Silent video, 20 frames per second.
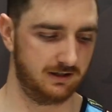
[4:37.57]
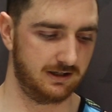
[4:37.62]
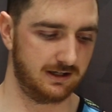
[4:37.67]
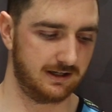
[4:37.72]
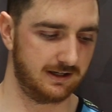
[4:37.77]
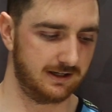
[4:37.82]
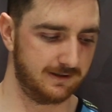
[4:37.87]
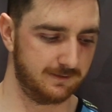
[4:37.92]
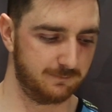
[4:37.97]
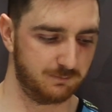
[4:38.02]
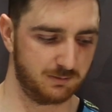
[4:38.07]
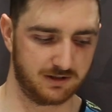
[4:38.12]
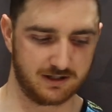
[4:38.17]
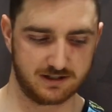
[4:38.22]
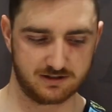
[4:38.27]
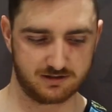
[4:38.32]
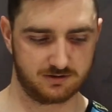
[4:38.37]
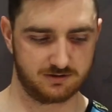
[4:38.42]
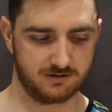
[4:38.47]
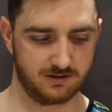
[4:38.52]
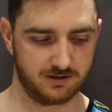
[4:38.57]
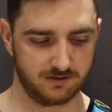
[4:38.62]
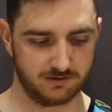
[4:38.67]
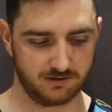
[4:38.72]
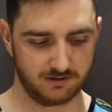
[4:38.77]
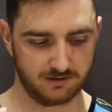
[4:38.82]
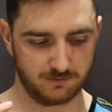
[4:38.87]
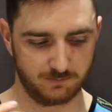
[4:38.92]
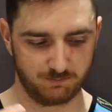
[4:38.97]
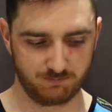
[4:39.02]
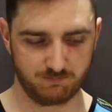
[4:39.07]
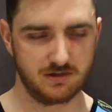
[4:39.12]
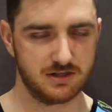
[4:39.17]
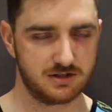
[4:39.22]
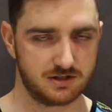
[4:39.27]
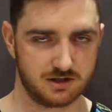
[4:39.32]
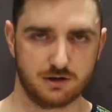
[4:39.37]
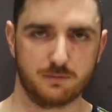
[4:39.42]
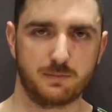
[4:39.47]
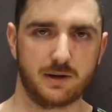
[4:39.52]
But that's kind of the
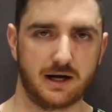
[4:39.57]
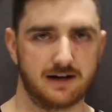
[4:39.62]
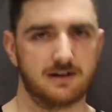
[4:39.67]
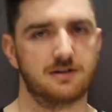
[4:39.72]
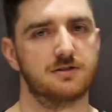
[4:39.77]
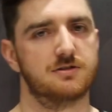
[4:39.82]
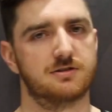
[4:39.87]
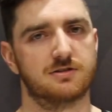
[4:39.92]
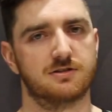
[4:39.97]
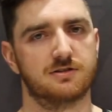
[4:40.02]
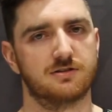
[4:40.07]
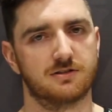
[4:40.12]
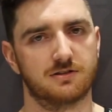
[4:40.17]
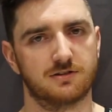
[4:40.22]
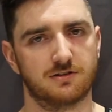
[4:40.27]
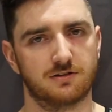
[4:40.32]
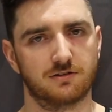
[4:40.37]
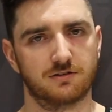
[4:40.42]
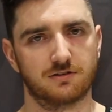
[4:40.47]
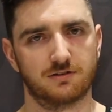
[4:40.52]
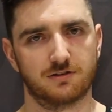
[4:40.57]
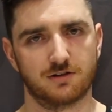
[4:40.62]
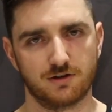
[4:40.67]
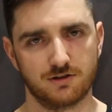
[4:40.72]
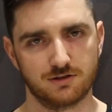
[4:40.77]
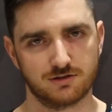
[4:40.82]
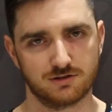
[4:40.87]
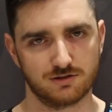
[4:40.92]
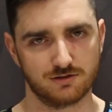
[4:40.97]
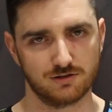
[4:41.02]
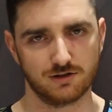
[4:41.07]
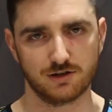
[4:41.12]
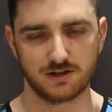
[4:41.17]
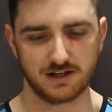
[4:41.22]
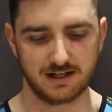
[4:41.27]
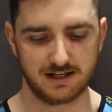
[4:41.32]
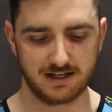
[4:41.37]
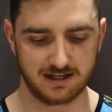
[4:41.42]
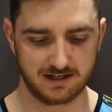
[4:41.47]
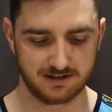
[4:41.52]
midsole package that the Ghost
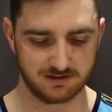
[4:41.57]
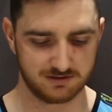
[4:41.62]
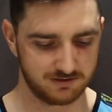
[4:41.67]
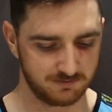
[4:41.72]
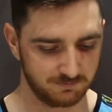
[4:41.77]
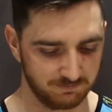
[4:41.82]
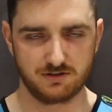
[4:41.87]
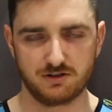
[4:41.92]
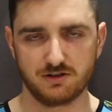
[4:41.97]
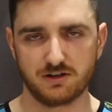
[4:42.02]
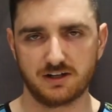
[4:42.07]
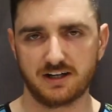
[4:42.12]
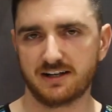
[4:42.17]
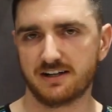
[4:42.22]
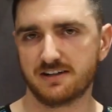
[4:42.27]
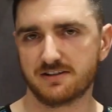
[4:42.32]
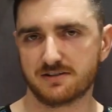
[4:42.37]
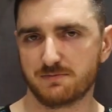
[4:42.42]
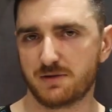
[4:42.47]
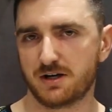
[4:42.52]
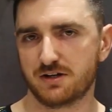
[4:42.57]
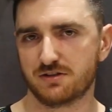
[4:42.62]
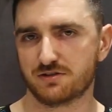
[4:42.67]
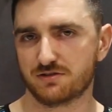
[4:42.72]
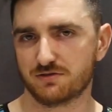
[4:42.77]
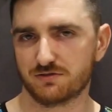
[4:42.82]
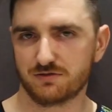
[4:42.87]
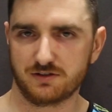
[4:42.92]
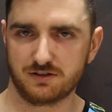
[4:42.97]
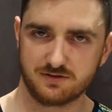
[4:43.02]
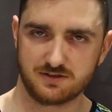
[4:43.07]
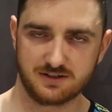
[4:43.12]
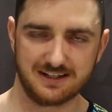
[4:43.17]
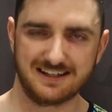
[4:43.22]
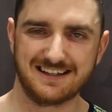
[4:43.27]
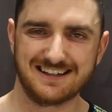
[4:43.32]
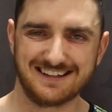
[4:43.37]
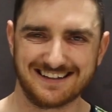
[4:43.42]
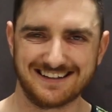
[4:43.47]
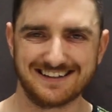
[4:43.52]
13 has. You don't get as much
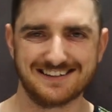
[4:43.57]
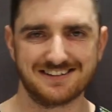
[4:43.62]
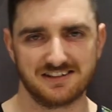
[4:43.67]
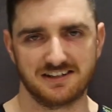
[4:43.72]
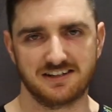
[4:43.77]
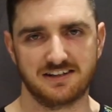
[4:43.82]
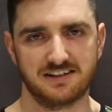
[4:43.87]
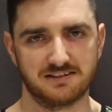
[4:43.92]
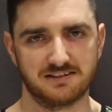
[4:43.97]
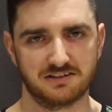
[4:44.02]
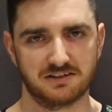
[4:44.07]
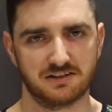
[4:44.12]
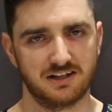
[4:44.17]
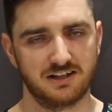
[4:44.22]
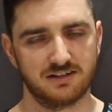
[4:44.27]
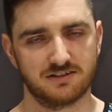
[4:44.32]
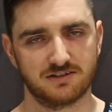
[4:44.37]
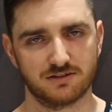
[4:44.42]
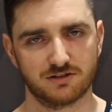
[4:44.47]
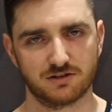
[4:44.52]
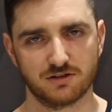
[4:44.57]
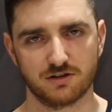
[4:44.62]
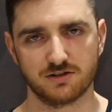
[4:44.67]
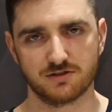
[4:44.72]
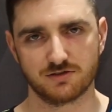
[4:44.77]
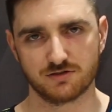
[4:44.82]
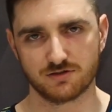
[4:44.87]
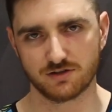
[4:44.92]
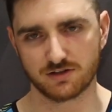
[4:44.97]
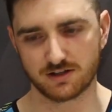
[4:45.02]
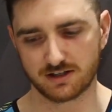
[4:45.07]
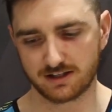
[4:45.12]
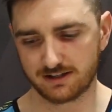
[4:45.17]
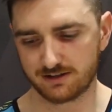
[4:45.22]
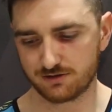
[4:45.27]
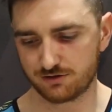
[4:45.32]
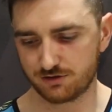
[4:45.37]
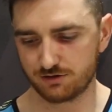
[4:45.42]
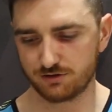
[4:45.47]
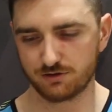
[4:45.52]
sinking in into the Ghost 13
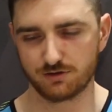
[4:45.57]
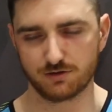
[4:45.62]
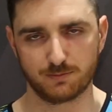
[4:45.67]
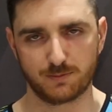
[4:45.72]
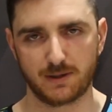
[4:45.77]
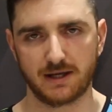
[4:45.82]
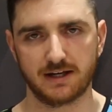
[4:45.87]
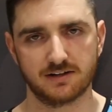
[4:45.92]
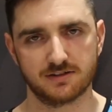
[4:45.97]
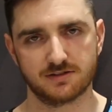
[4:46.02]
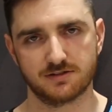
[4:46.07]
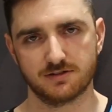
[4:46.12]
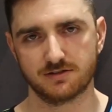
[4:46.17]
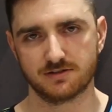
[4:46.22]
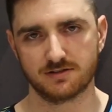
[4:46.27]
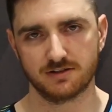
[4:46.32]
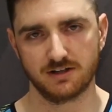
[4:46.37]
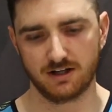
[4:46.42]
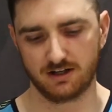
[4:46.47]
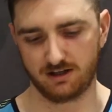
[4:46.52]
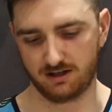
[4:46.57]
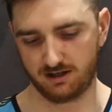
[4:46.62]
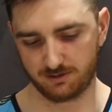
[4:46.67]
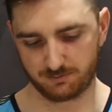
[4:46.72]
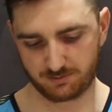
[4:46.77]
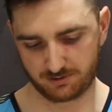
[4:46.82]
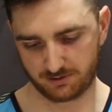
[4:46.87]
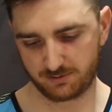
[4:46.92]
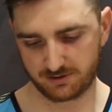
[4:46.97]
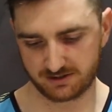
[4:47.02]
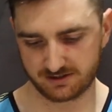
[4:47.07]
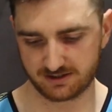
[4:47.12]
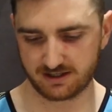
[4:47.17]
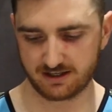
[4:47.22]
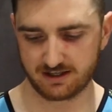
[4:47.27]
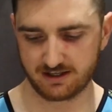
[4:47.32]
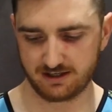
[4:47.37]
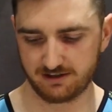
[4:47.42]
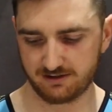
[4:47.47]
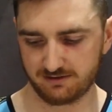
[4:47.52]
as you do the Pegasus. I'd probably
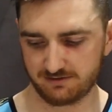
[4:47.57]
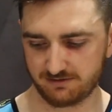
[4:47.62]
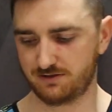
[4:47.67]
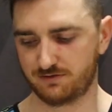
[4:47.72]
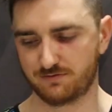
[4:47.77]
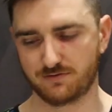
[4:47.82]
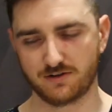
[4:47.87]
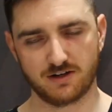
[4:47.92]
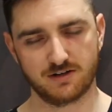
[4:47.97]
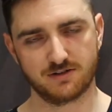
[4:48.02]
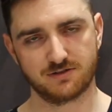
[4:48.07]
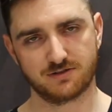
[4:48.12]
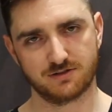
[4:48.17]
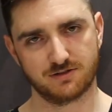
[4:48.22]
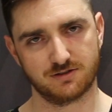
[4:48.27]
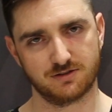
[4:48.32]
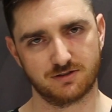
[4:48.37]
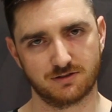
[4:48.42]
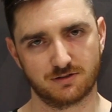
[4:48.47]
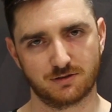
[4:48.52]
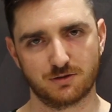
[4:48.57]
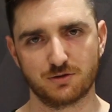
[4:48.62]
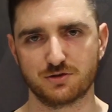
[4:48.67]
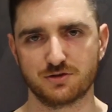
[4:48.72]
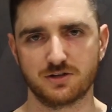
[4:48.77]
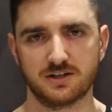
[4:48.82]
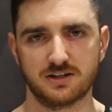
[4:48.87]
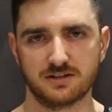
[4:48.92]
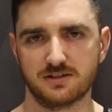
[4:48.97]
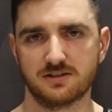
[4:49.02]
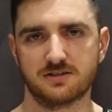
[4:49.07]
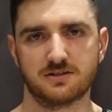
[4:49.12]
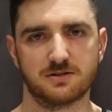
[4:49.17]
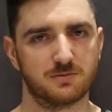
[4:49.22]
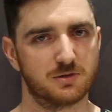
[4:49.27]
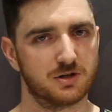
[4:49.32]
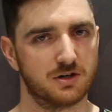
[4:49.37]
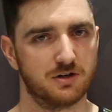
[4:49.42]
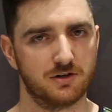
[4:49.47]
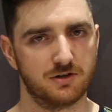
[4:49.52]
say, as far as the cushioning
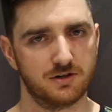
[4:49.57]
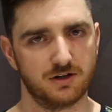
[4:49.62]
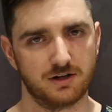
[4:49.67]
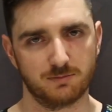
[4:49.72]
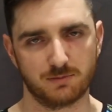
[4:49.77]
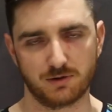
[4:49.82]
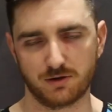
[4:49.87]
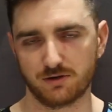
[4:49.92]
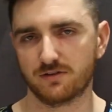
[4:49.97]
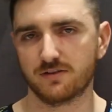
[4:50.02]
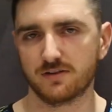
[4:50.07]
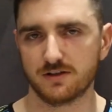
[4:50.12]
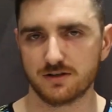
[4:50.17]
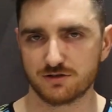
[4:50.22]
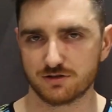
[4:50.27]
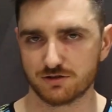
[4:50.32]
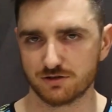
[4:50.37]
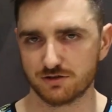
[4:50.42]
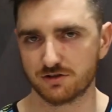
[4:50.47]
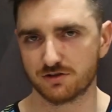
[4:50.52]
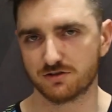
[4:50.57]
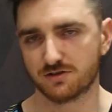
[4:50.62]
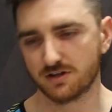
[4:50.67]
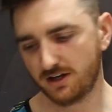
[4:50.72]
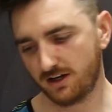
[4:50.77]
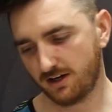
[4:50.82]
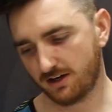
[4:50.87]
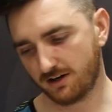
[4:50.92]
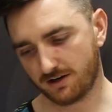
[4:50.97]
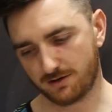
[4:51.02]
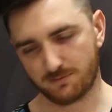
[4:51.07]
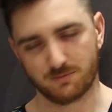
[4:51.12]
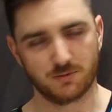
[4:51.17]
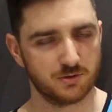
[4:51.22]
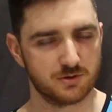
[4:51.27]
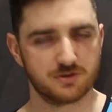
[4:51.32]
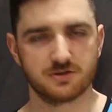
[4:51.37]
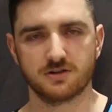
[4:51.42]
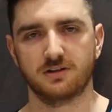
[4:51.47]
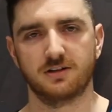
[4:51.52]
system go in both of these shoes, I'd
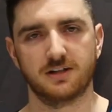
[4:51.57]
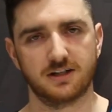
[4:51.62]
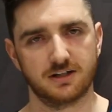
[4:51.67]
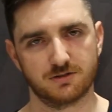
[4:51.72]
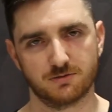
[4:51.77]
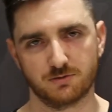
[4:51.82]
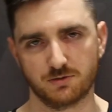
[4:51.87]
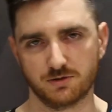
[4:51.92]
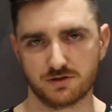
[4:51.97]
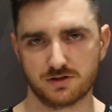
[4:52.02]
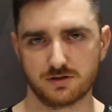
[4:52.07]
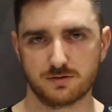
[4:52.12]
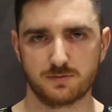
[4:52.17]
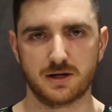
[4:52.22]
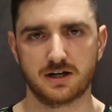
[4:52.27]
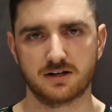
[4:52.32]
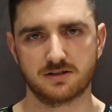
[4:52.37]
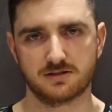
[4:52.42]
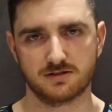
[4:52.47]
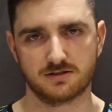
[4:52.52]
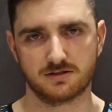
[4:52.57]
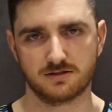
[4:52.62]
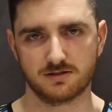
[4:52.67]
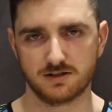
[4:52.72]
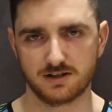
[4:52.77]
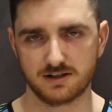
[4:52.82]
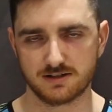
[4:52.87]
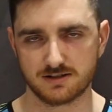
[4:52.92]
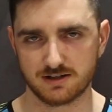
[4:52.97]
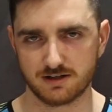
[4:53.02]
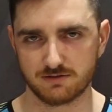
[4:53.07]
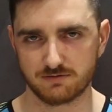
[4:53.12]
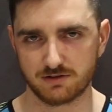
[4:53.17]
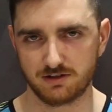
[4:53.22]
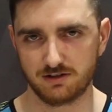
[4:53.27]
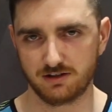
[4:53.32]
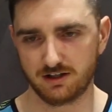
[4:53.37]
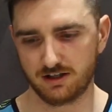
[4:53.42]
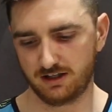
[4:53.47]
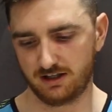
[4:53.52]
more so lean towards the Pegasus
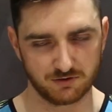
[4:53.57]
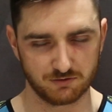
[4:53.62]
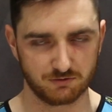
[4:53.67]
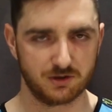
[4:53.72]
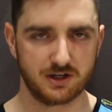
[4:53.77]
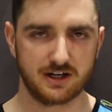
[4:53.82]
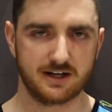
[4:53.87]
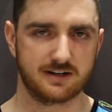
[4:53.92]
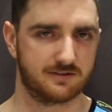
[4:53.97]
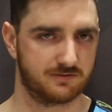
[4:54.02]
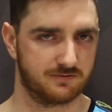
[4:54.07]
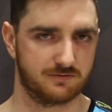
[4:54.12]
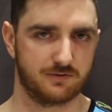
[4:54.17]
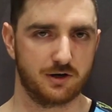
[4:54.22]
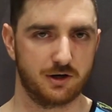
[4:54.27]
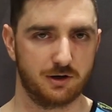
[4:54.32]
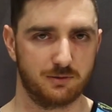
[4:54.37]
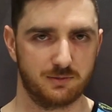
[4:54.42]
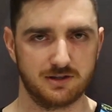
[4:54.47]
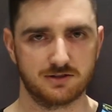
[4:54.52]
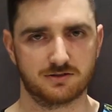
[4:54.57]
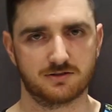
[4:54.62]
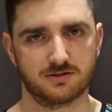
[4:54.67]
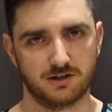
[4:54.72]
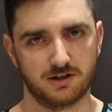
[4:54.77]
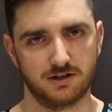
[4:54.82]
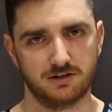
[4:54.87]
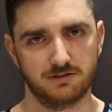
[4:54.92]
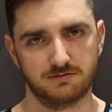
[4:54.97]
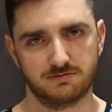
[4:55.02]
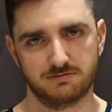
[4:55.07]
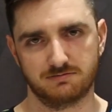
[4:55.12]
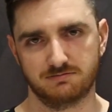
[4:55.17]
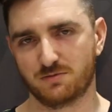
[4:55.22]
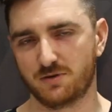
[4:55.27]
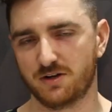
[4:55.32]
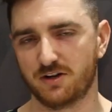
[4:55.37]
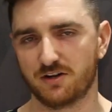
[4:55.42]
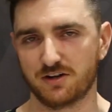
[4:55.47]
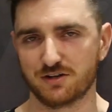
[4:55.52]
37. The React foam is it's
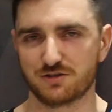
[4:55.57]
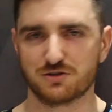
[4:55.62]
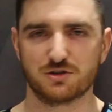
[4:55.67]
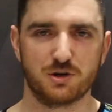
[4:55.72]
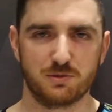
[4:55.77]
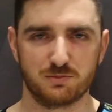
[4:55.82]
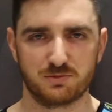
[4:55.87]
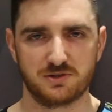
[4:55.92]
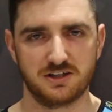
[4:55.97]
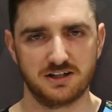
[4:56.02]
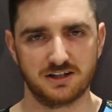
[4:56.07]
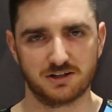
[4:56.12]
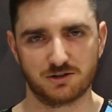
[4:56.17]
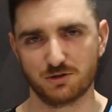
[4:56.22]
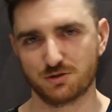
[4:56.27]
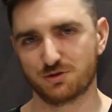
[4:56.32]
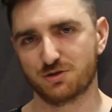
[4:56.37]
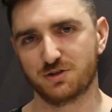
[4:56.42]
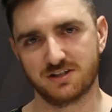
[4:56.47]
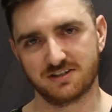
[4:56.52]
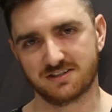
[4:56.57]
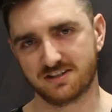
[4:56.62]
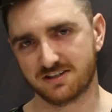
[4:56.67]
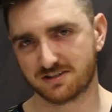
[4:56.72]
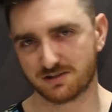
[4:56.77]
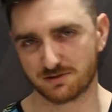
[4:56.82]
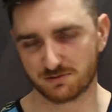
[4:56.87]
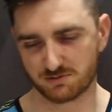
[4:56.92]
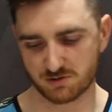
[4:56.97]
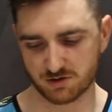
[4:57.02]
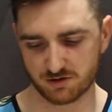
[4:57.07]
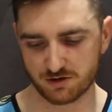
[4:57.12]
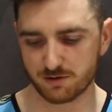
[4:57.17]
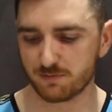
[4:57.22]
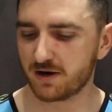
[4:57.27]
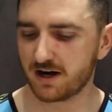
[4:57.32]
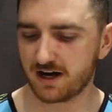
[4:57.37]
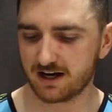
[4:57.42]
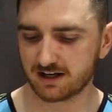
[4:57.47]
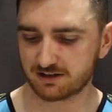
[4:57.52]
one of those top tier cushioning systems on the
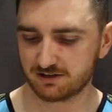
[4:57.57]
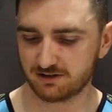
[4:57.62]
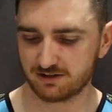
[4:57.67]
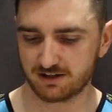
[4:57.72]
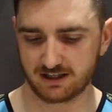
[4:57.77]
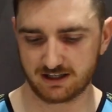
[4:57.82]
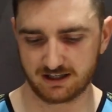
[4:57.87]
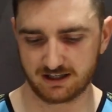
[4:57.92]
market.